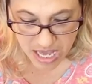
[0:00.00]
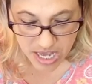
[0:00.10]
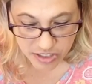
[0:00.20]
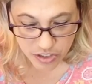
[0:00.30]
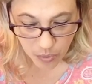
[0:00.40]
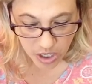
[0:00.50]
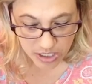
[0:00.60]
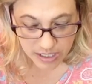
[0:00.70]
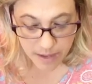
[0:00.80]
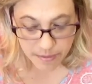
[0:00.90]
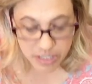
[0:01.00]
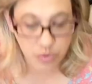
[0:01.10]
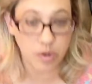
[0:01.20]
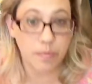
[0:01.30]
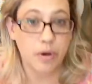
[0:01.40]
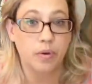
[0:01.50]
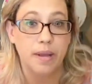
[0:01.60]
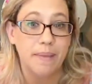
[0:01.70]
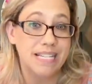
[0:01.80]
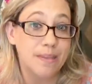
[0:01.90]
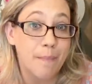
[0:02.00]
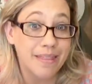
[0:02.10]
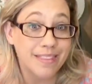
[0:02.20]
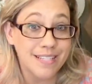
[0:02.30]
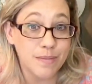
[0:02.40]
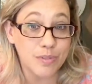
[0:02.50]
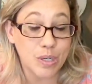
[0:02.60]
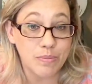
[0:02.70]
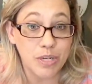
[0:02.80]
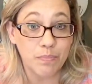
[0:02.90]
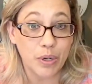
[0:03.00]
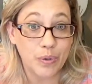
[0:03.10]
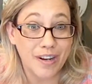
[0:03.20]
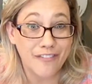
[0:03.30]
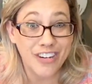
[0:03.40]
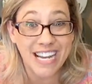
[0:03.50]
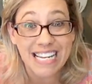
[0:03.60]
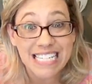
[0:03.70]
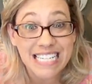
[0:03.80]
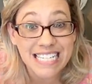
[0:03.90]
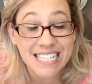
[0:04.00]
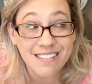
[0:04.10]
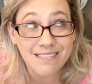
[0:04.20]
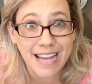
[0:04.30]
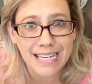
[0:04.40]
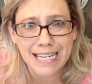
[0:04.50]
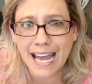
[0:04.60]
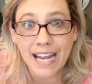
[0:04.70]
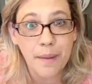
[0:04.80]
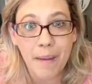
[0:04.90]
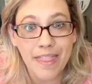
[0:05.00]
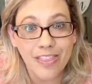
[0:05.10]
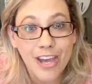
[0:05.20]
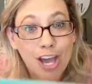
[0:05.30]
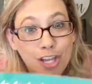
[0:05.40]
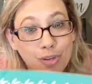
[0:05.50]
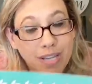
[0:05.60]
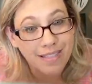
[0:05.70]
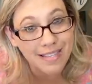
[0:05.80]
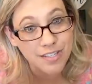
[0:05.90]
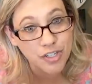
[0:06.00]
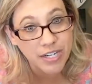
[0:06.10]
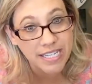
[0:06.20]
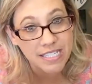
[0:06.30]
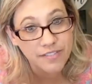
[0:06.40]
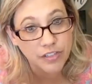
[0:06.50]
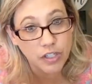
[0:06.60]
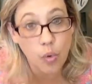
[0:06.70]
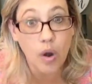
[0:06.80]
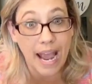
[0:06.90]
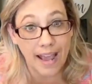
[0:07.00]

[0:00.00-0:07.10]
So our Club Couture program, it's a monthly subscription program for $19.99 a month. You get this transfer, or